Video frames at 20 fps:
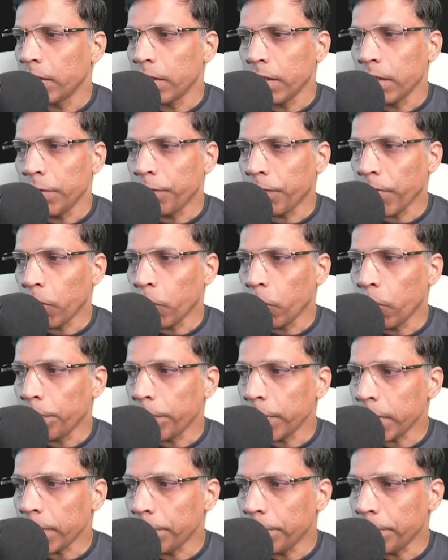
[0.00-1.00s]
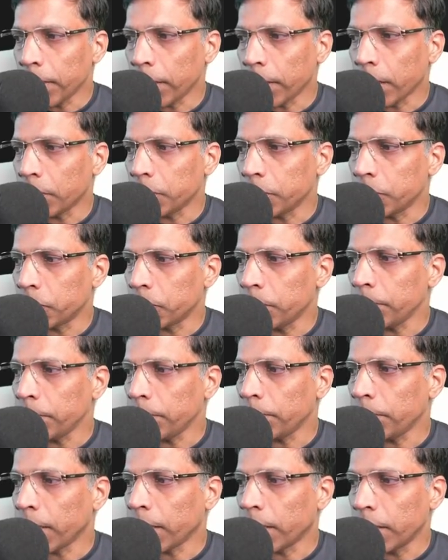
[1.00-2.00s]
If I open the breakout
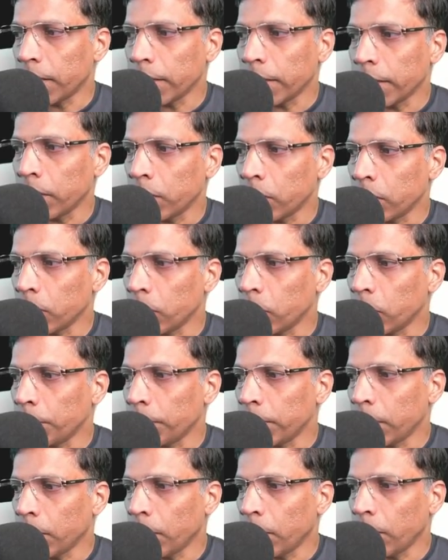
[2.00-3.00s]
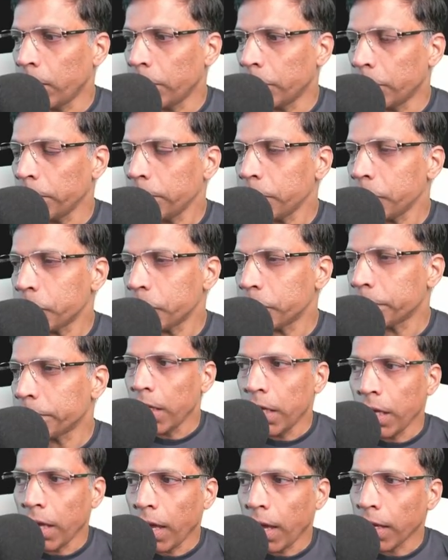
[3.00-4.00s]
room by clicking on open all rooms,
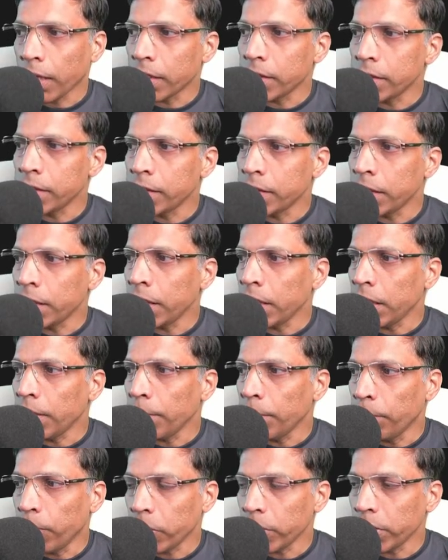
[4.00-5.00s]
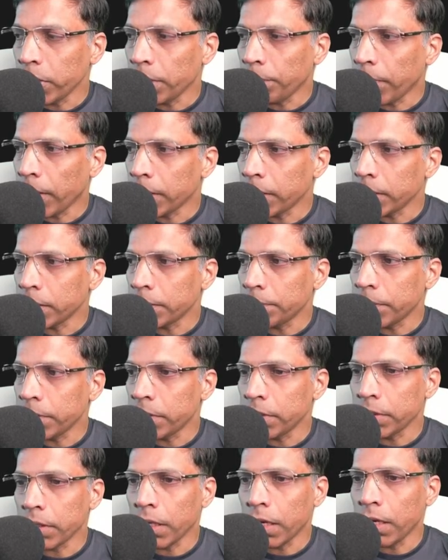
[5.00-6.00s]
I can see both the
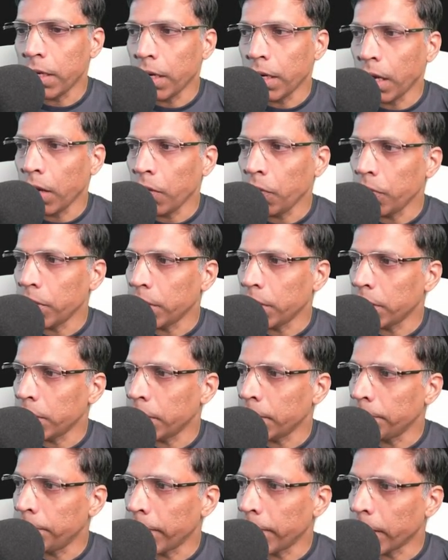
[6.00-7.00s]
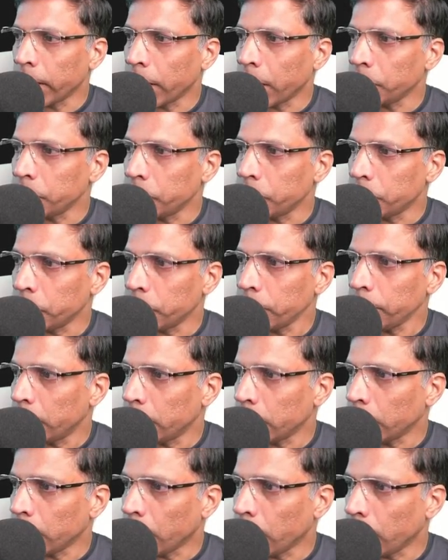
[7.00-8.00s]
participants are now in the breakout room
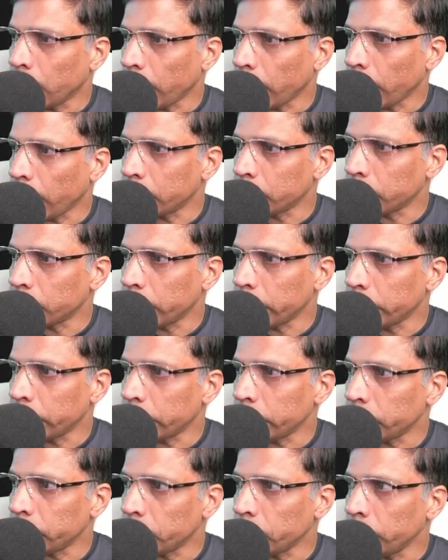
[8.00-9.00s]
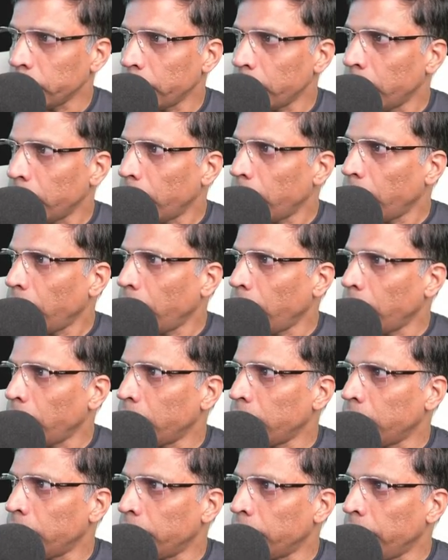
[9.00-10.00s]
called isolation room
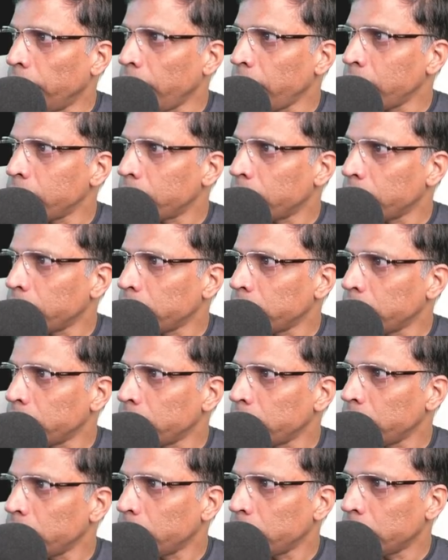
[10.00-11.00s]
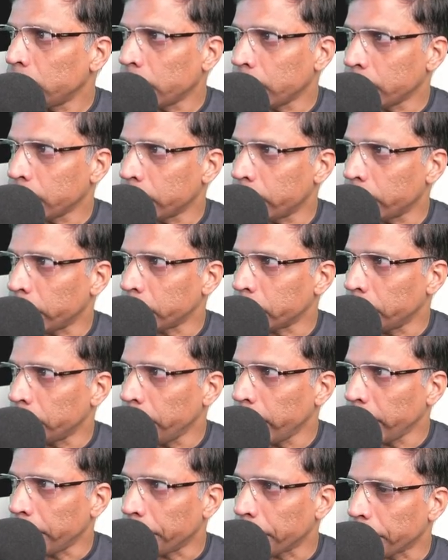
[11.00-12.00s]
and the main session that's just
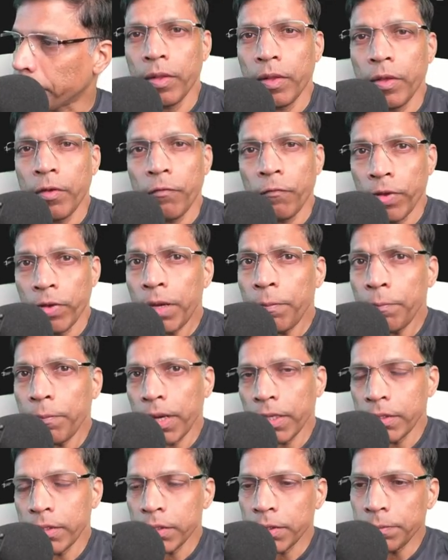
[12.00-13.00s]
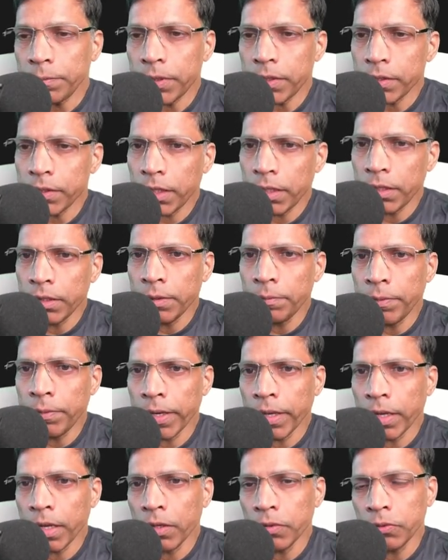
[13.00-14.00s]
me. When participants are in the
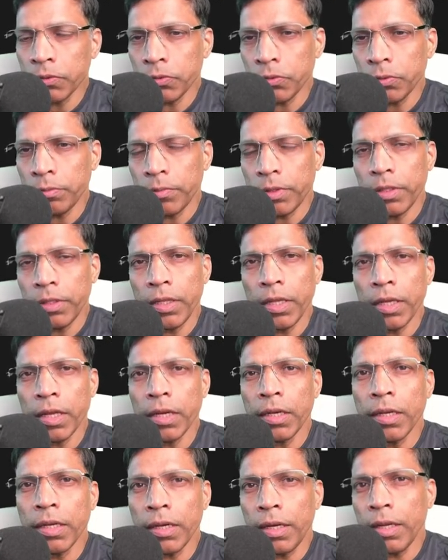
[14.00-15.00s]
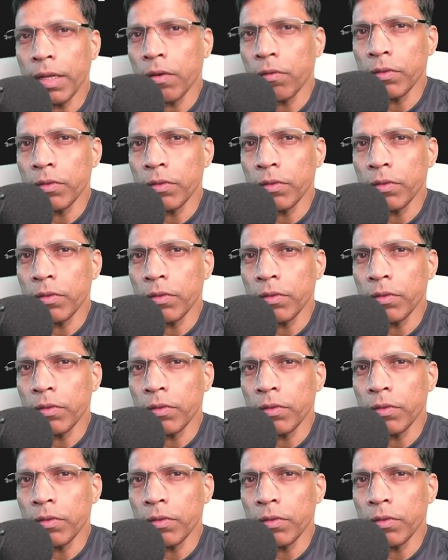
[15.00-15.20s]
breakout room, they can click on